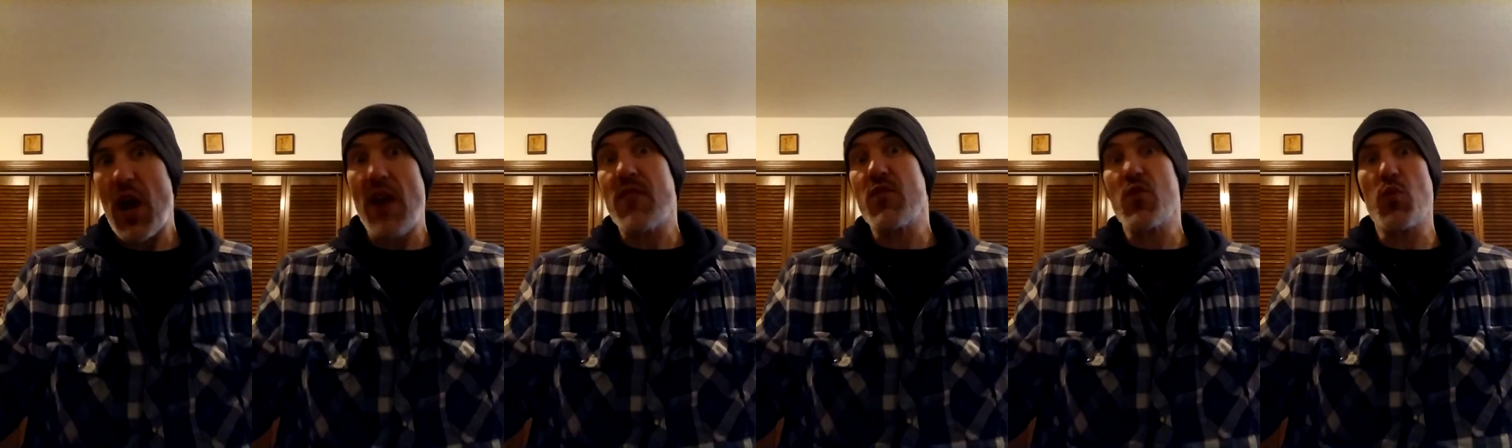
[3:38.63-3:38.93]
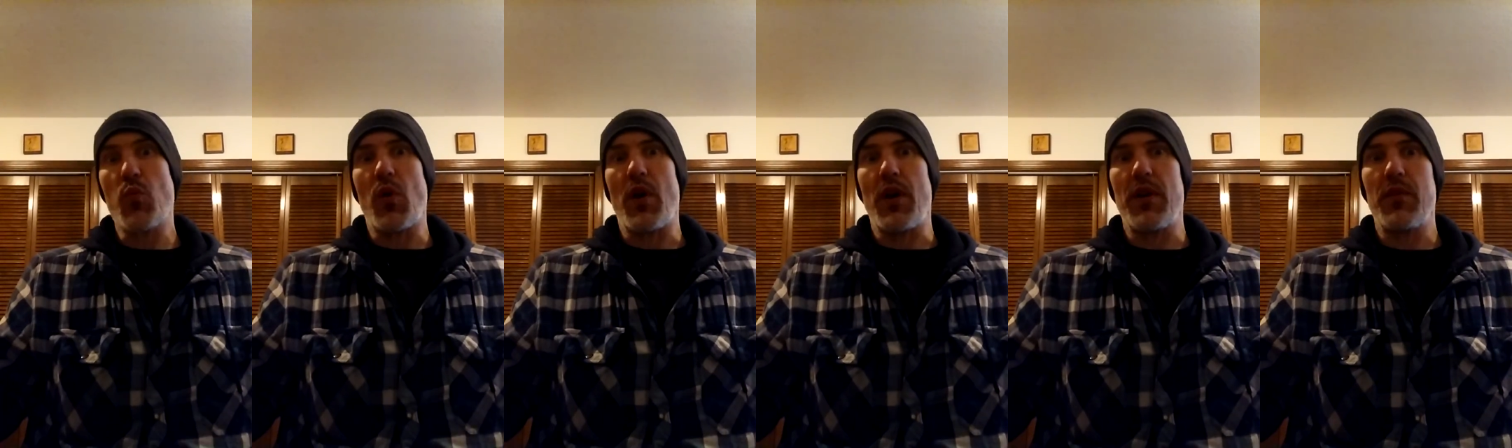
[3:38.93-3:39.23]

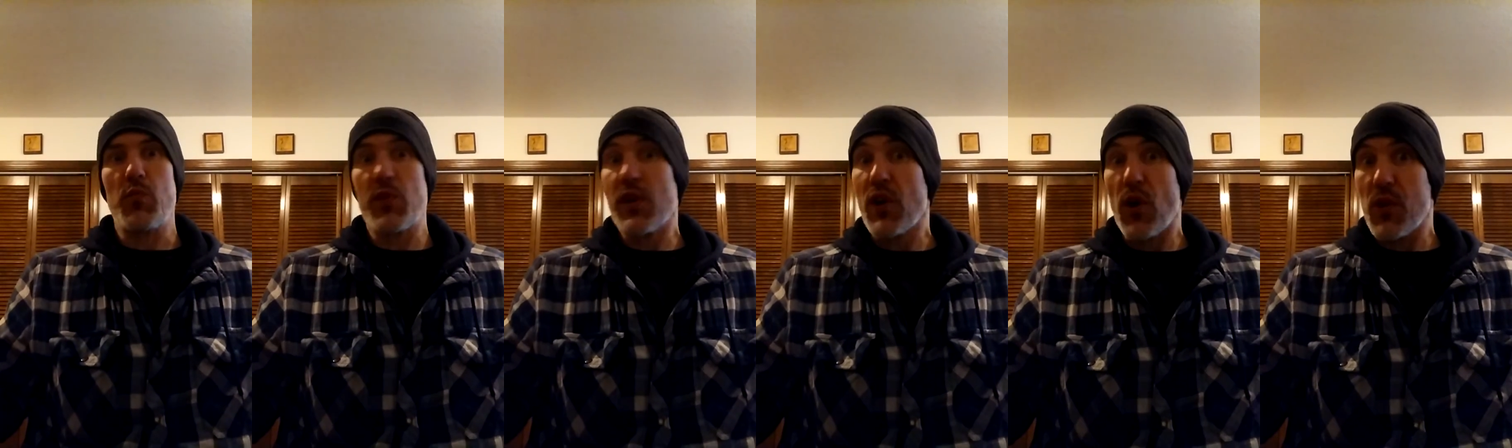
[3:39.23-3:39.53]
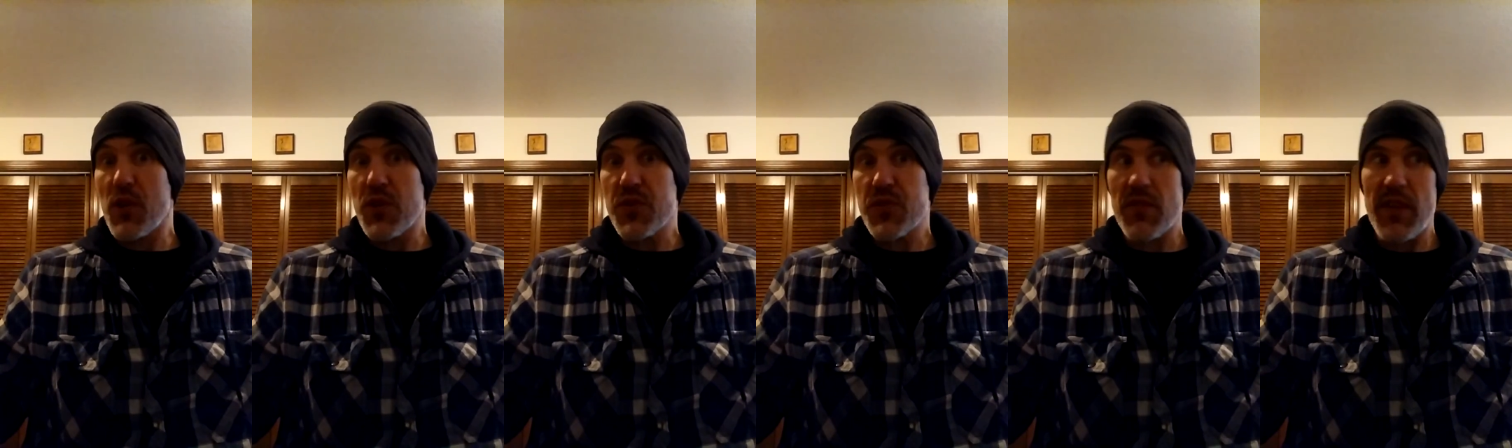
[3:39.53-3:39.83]
everyone,
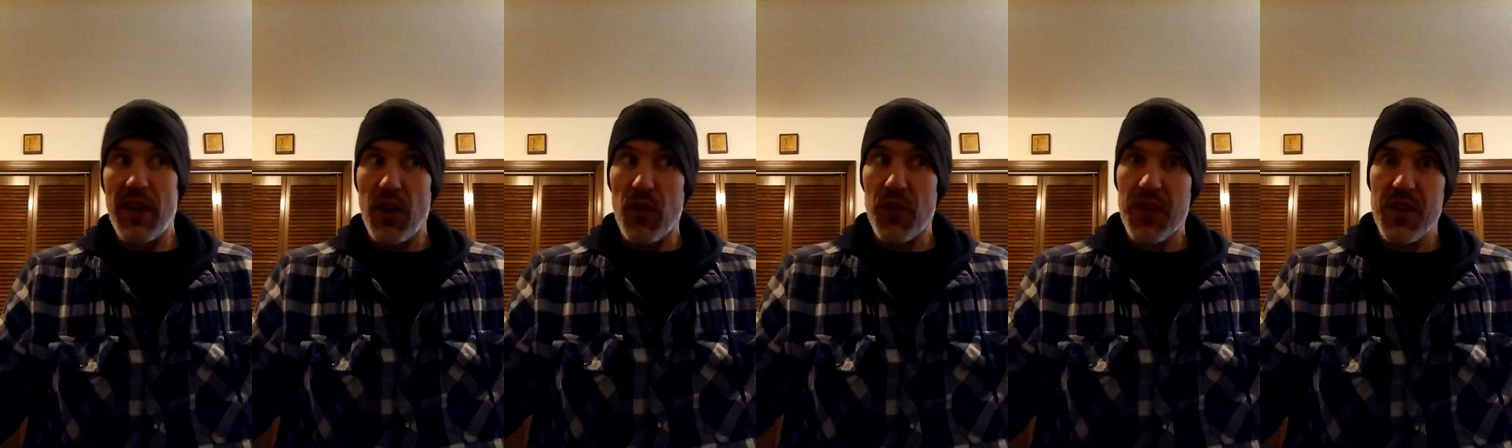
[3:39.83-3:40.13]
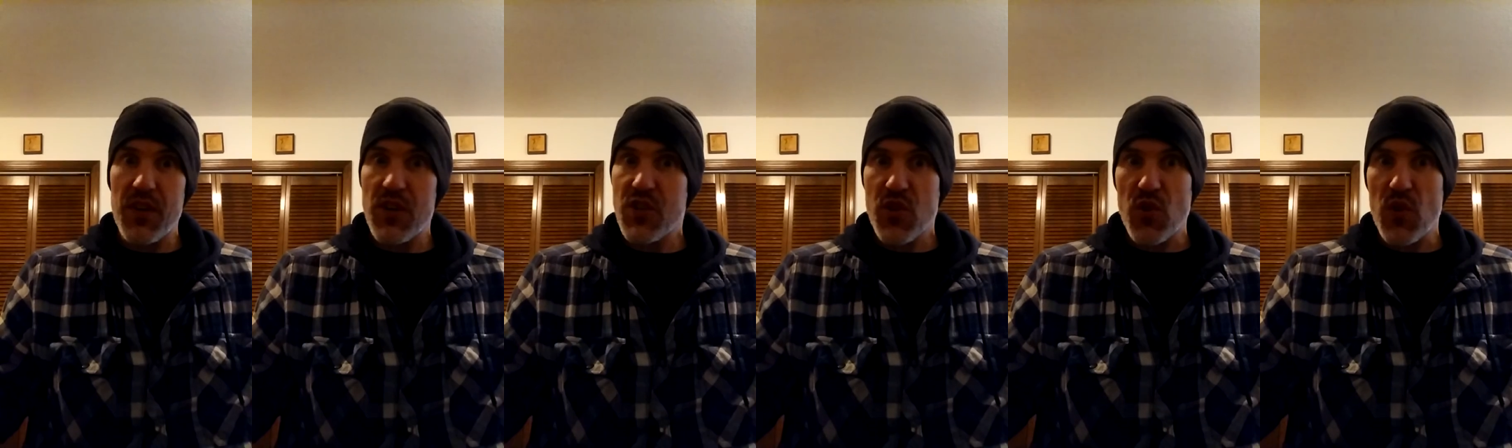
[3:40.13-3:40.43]
regardless of health
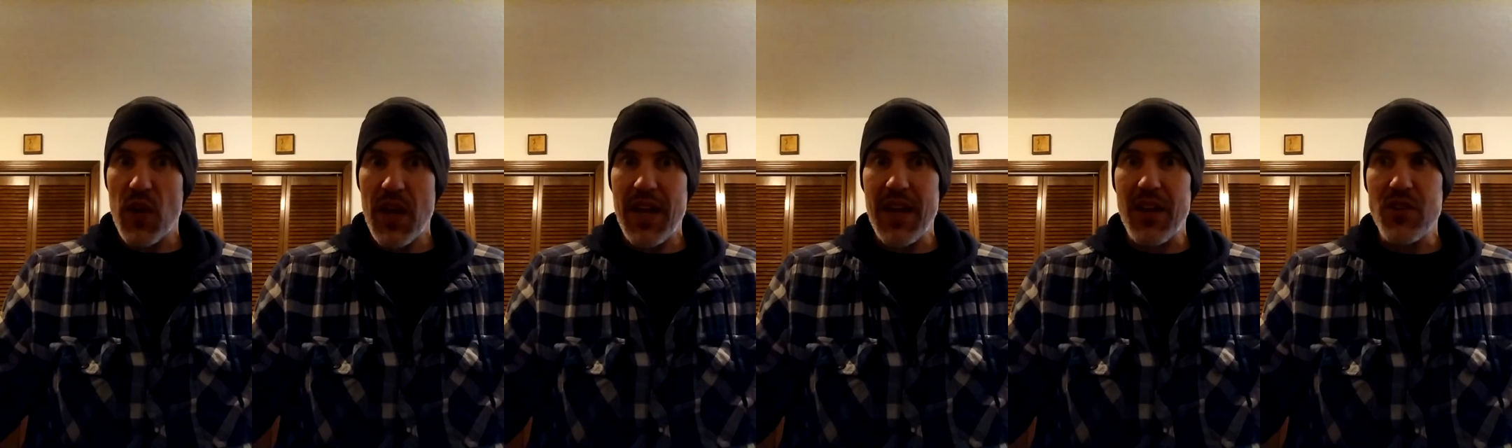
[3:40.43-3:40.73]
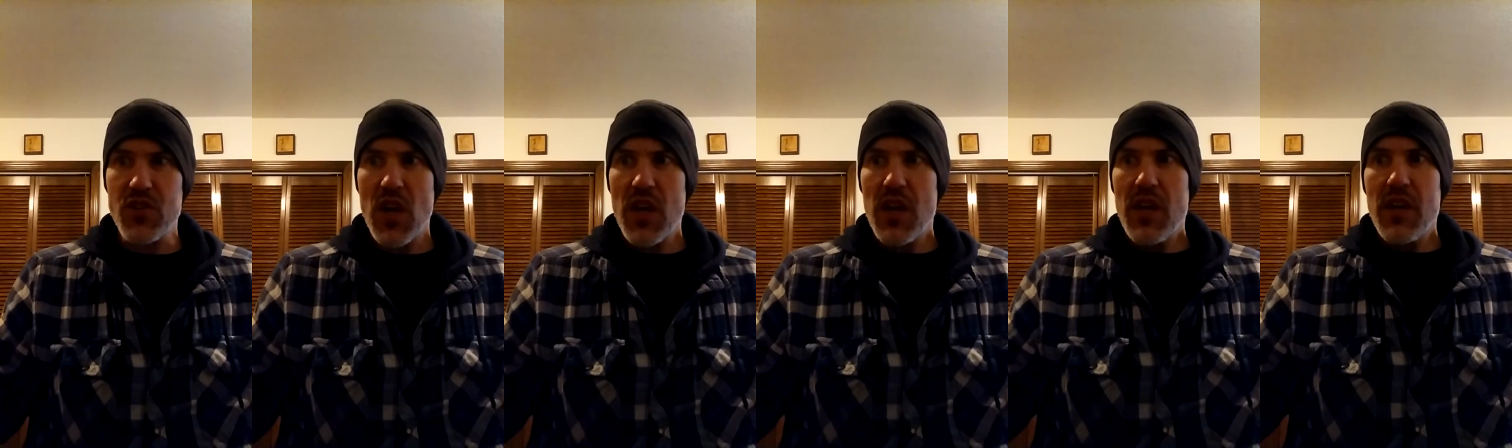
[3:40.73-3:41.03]
condition or
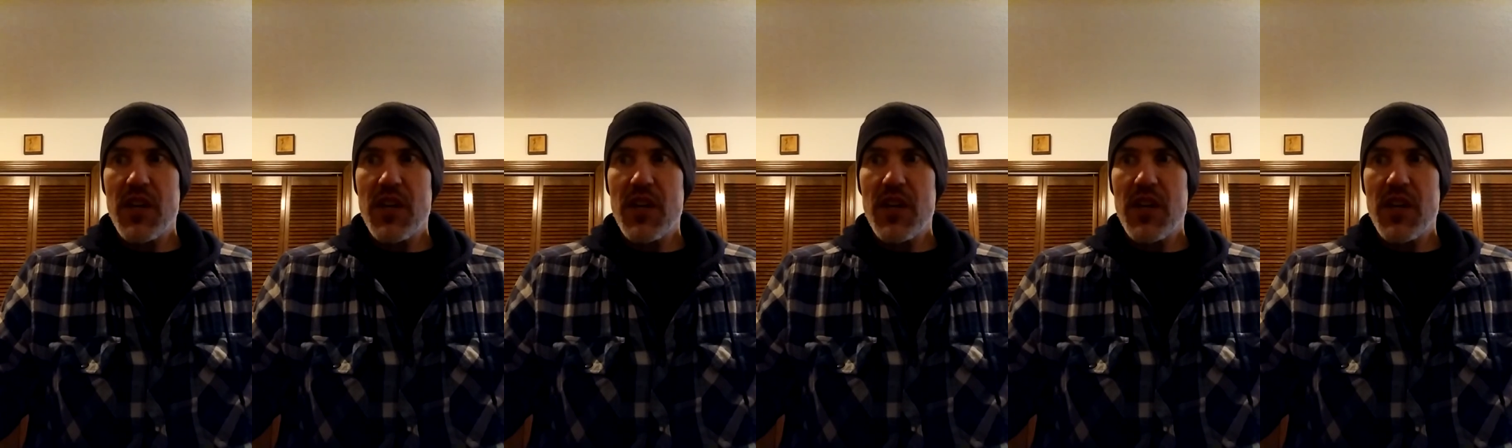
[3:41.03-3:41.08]
age,